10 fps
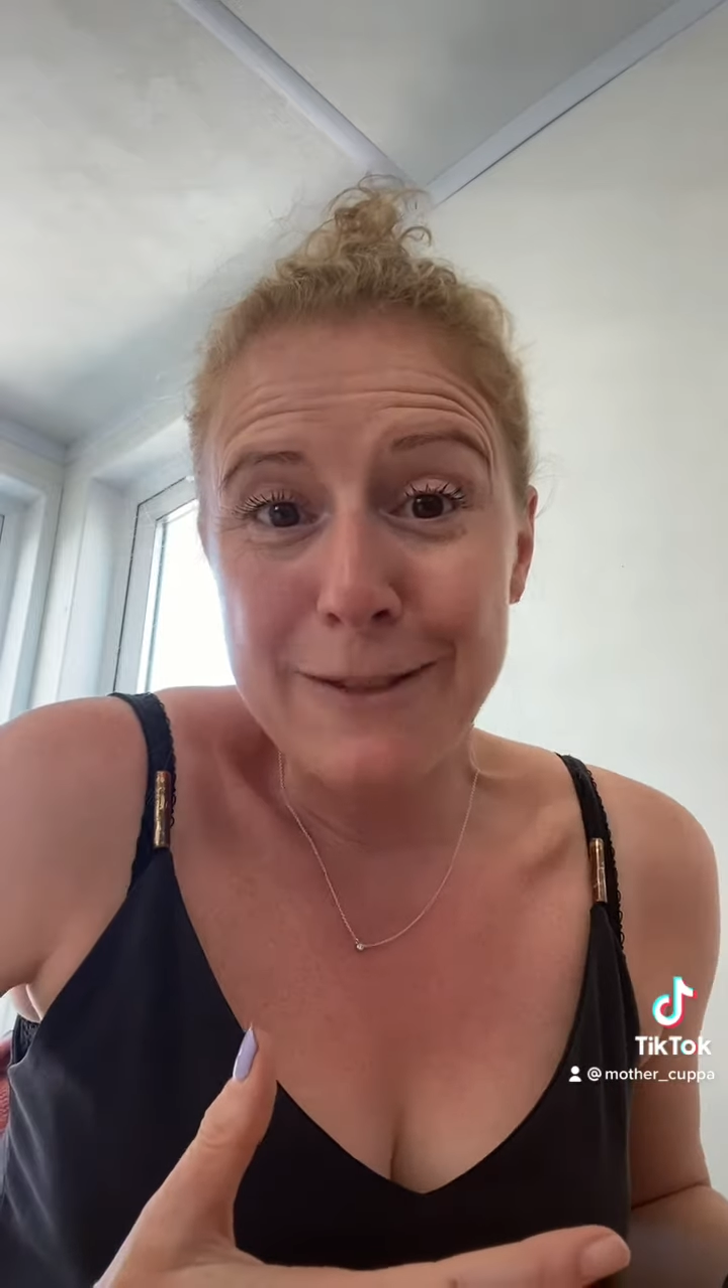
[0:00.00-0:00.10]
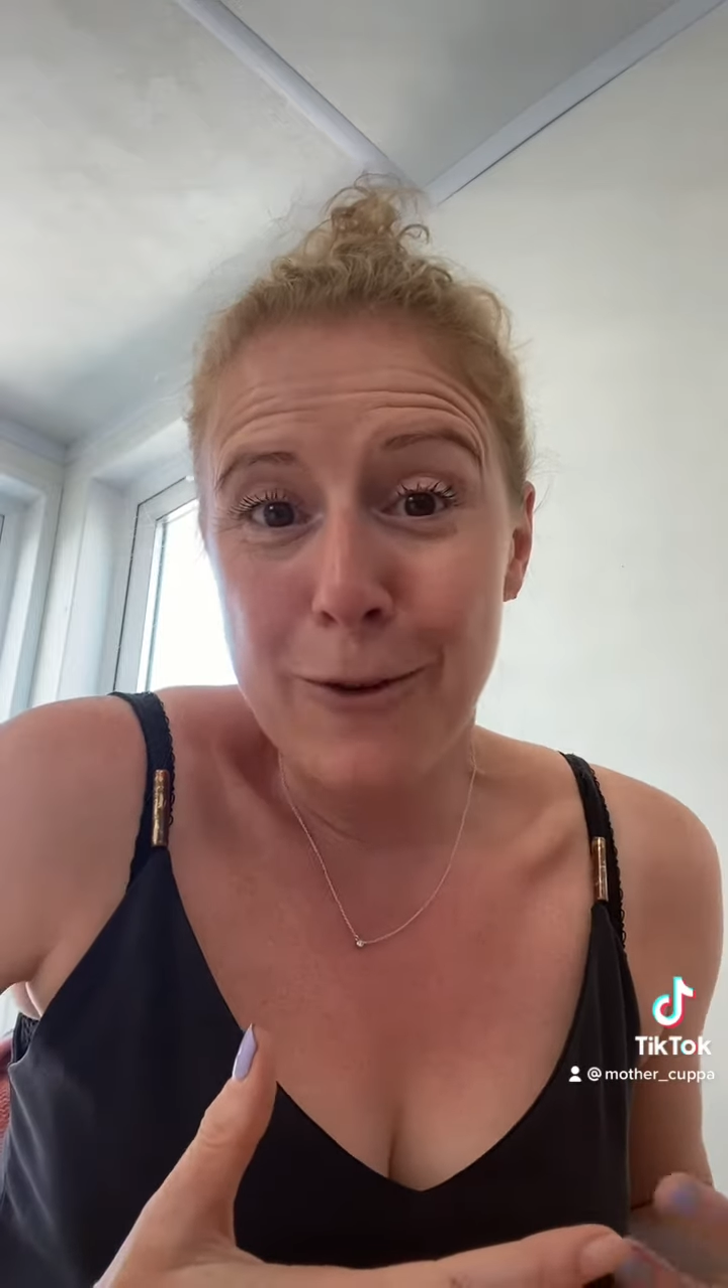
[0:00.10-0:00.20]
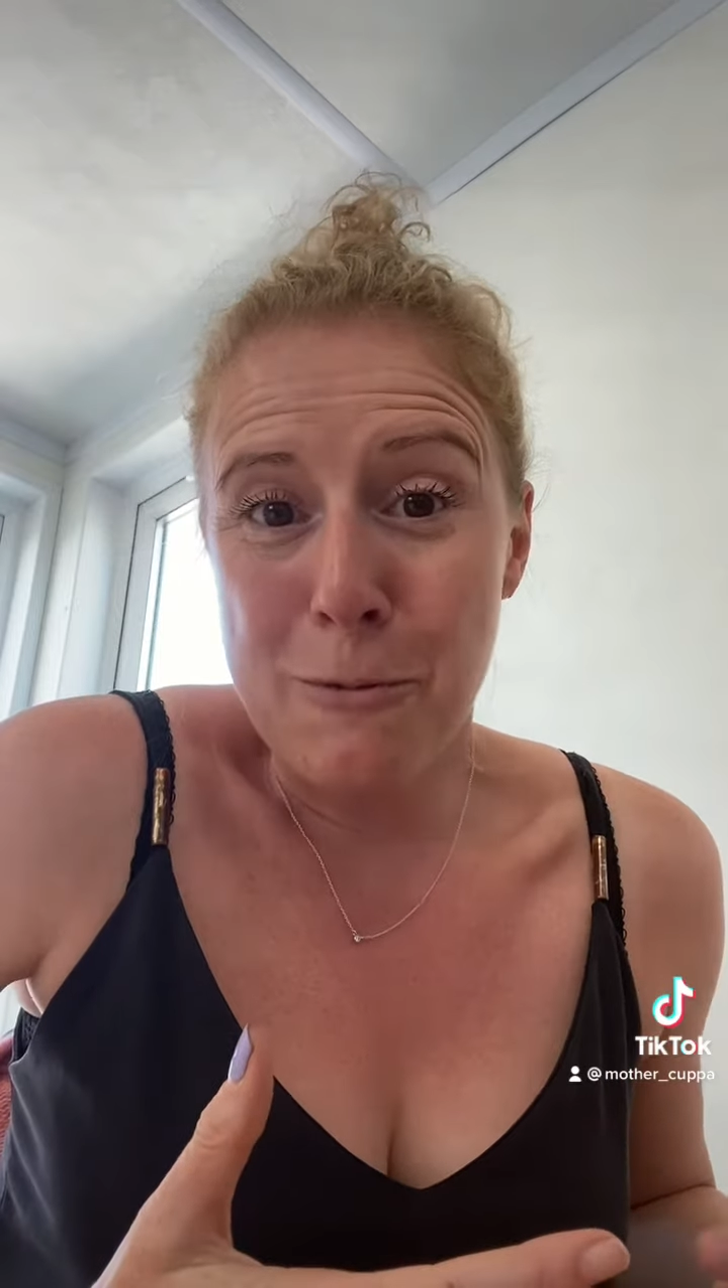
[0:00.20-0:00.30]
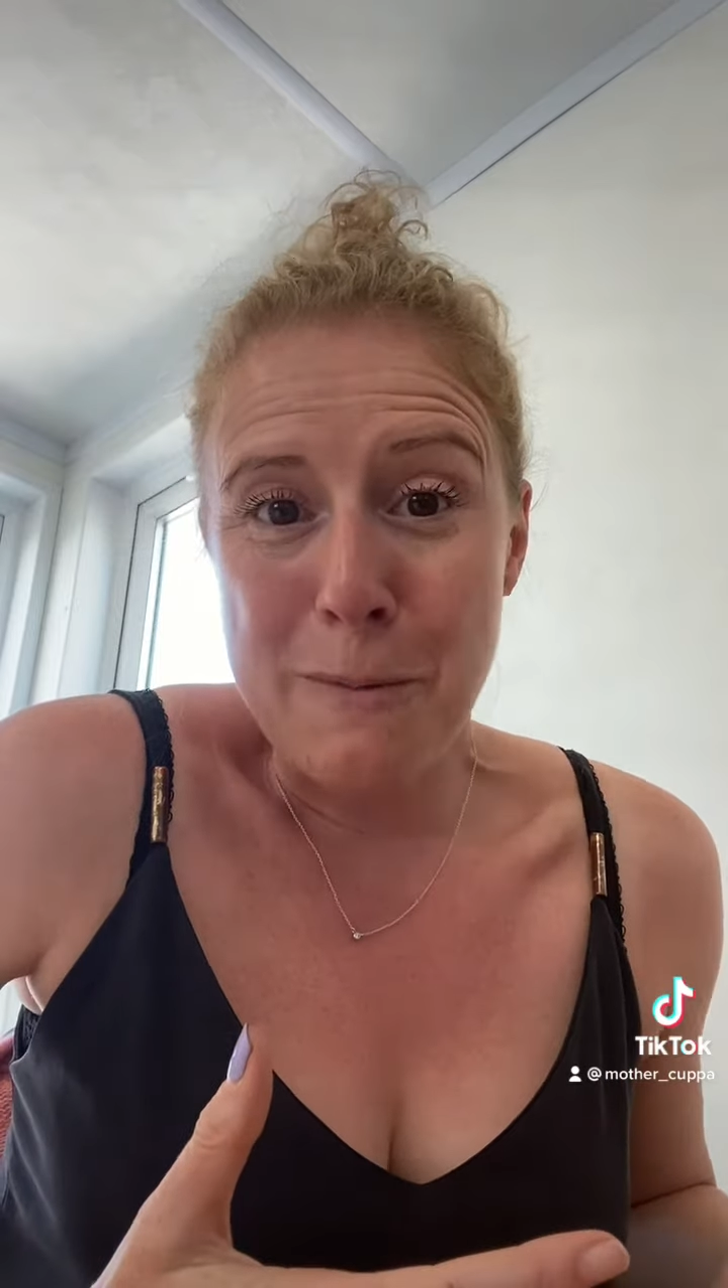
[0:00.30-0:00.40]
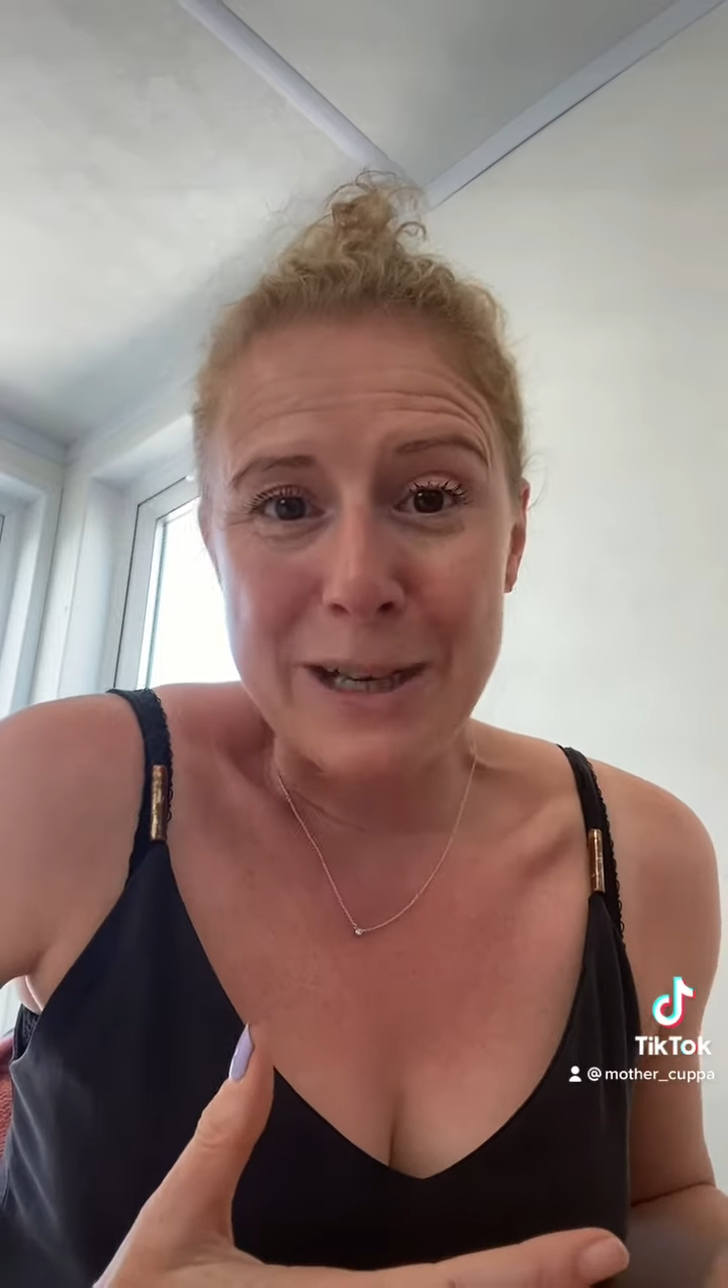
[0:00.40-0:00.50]
for
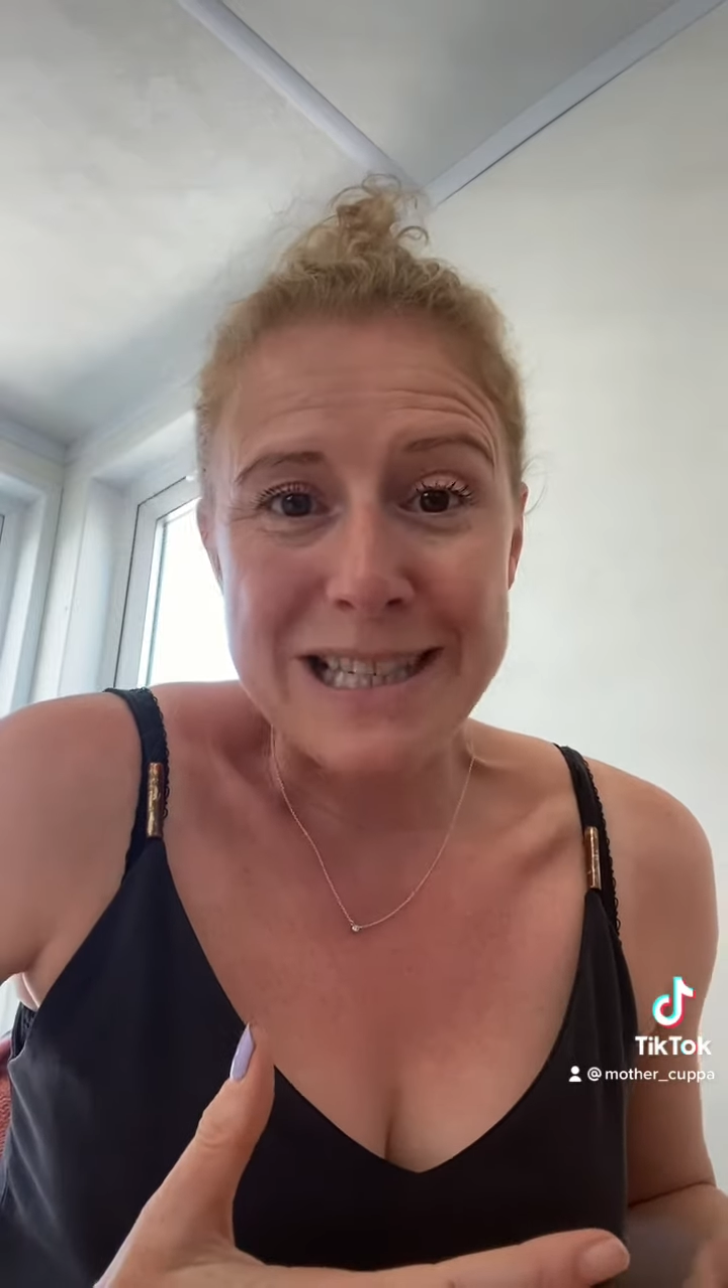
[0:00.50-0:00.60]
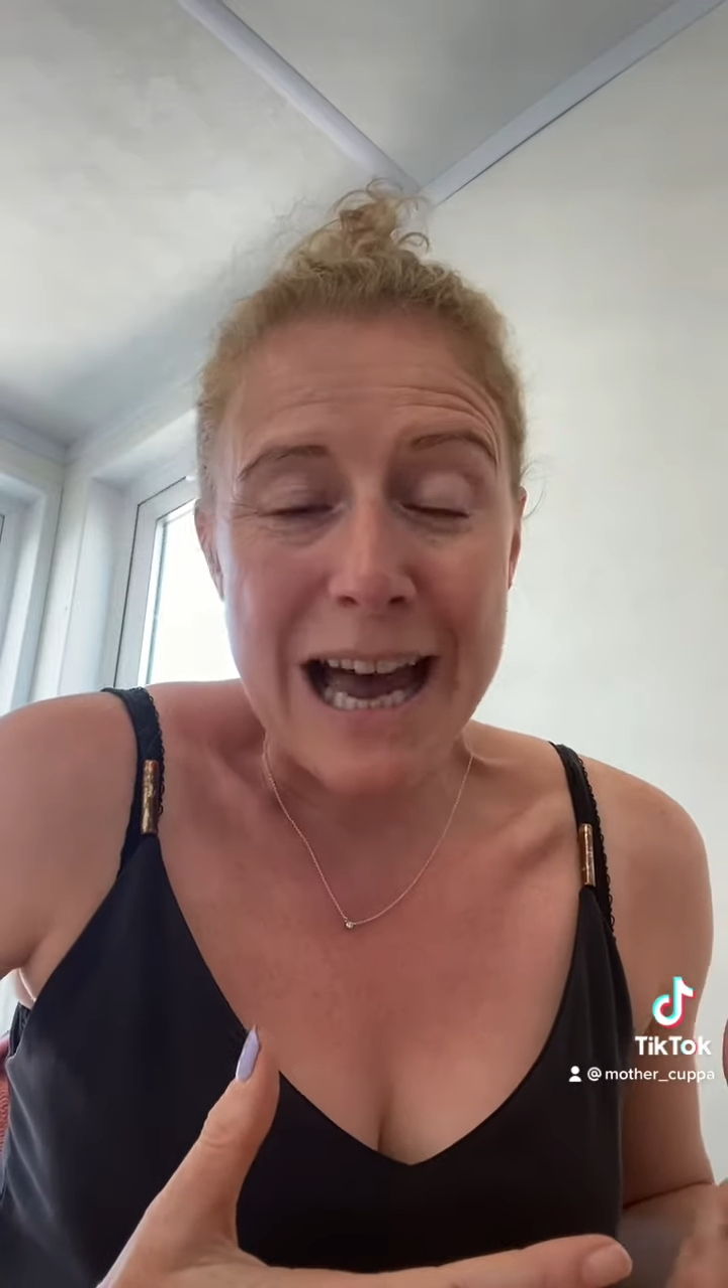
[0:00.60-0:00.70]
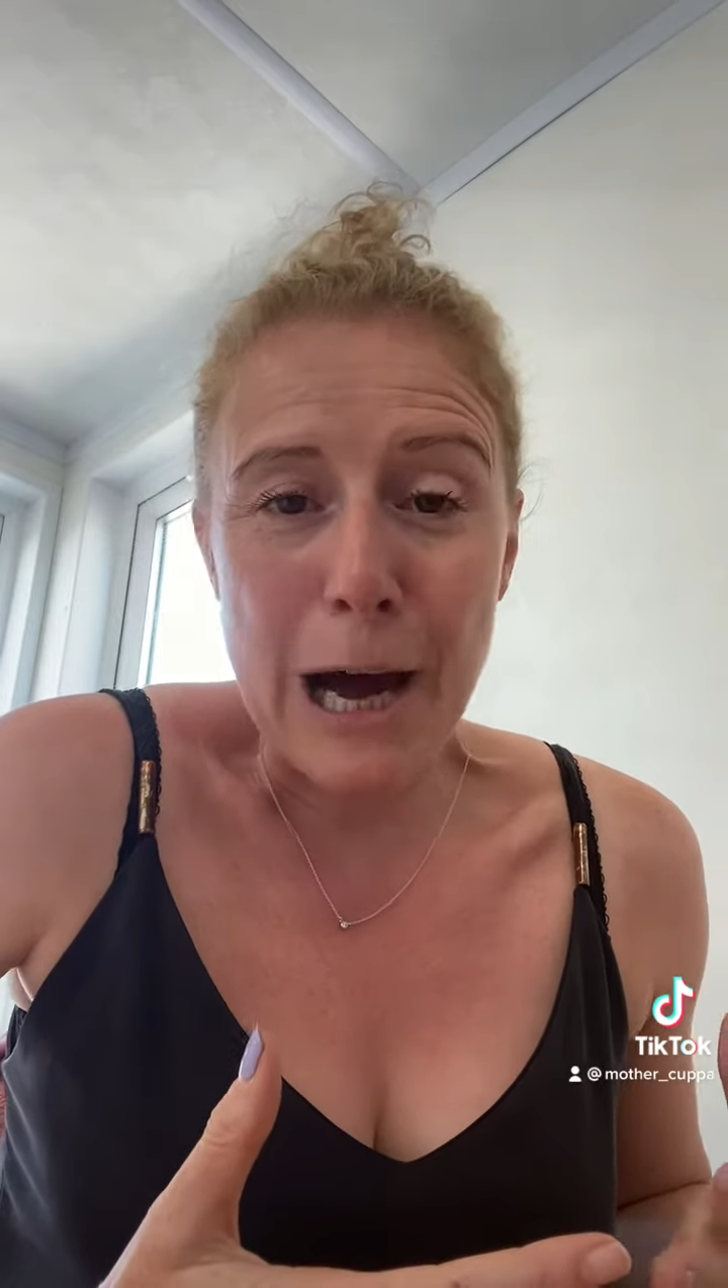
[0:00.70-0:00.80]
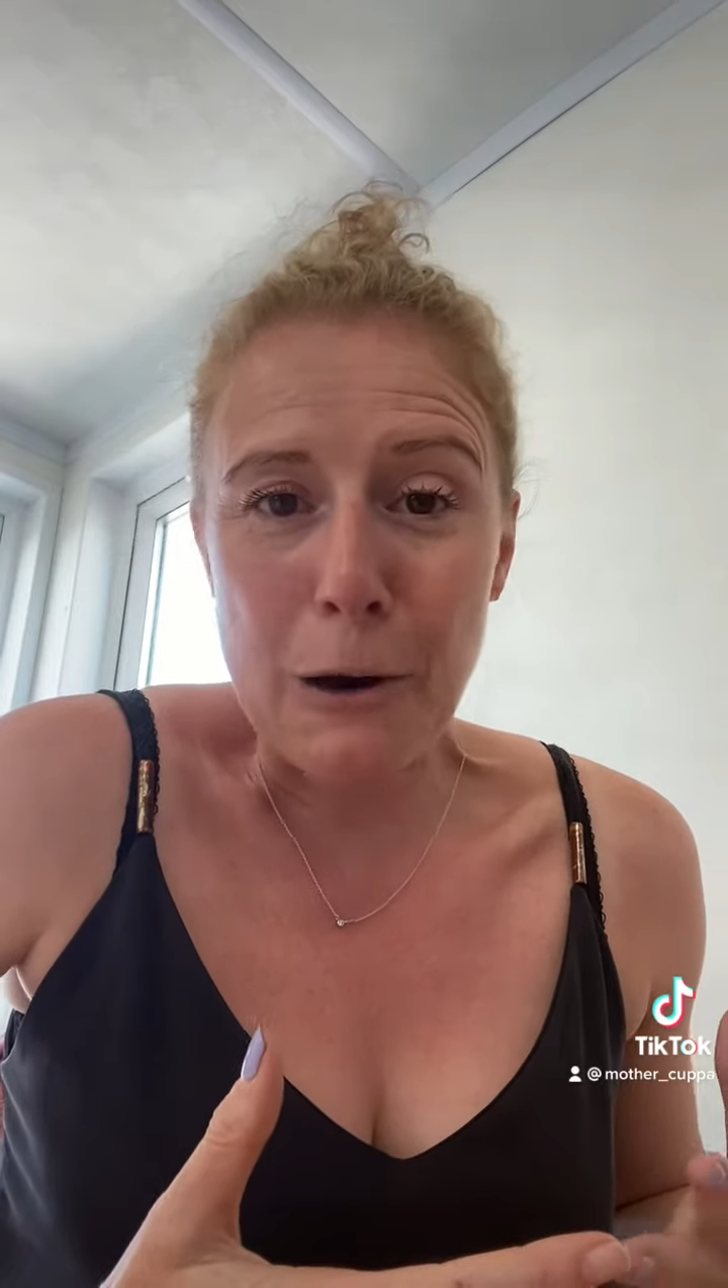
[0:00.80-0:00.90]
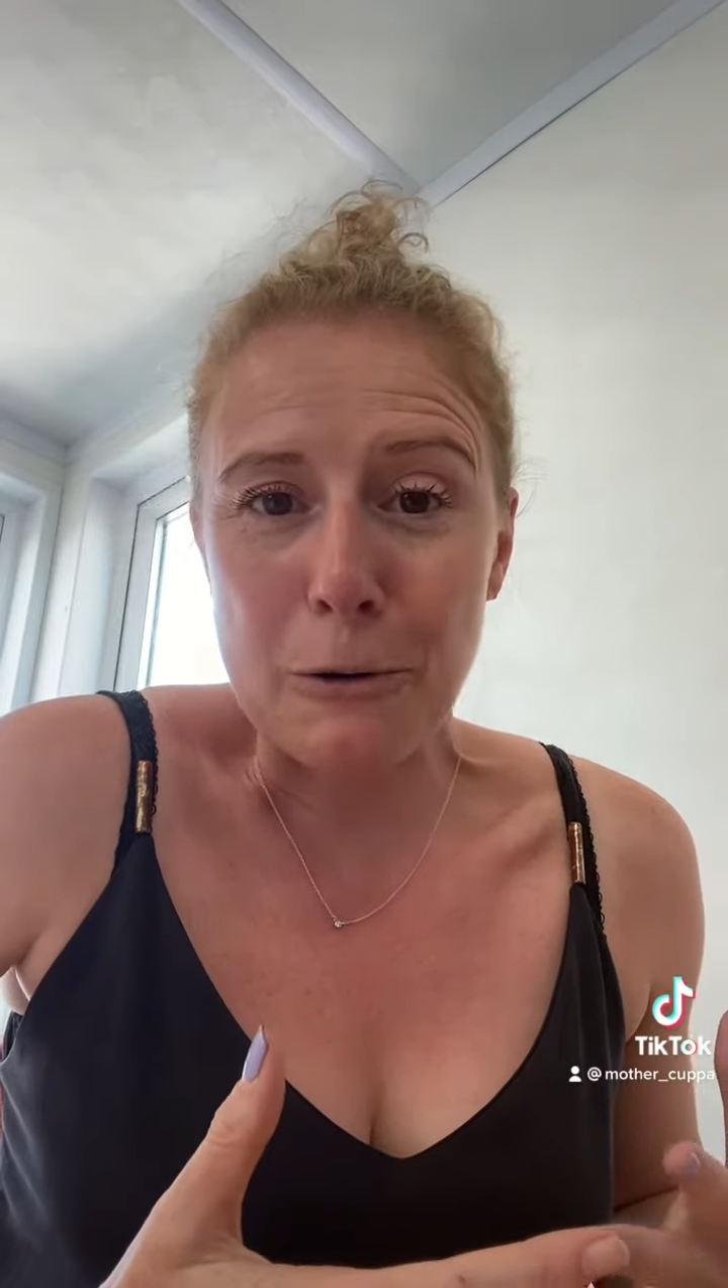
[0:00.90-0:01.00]
women's
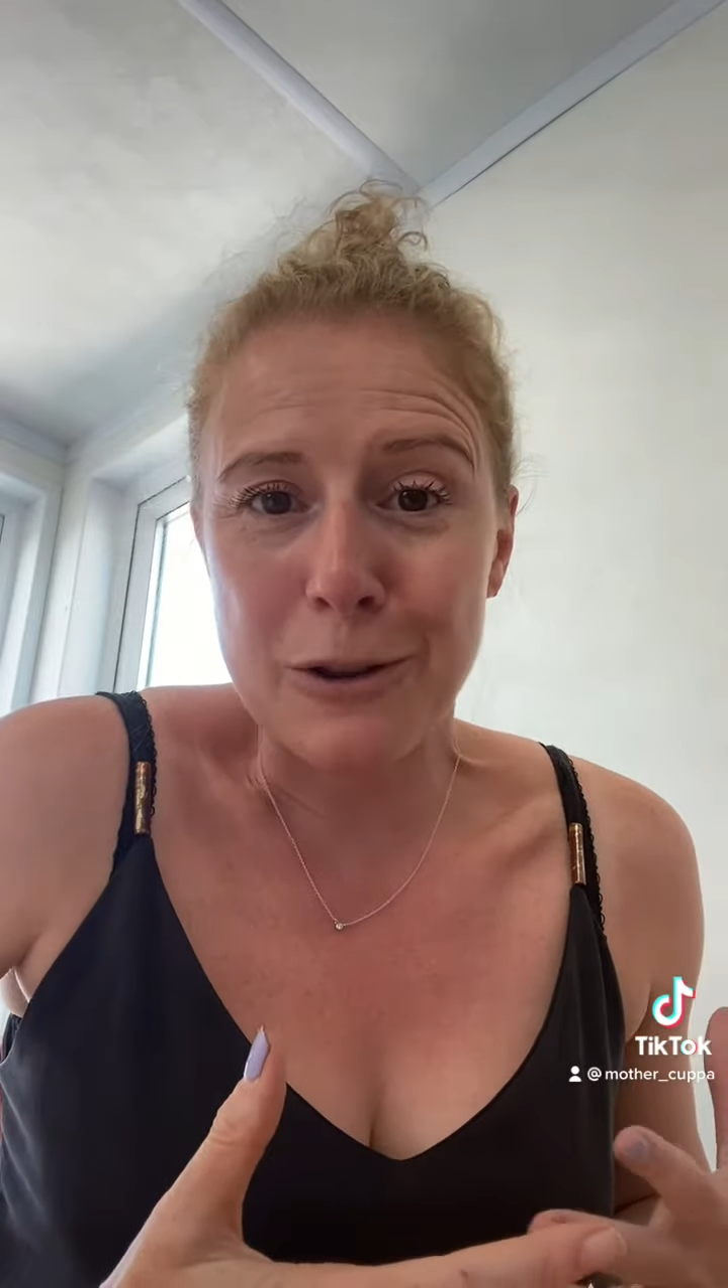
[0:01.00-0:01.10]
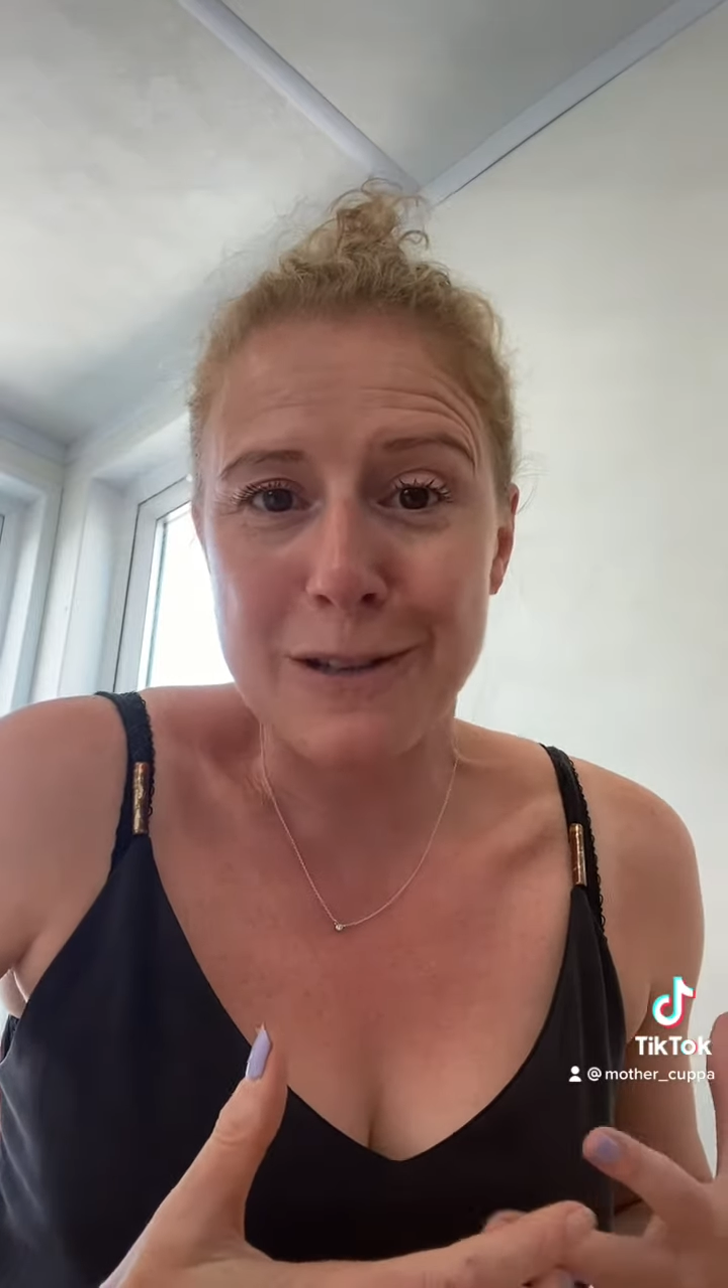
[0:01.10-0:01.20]
health,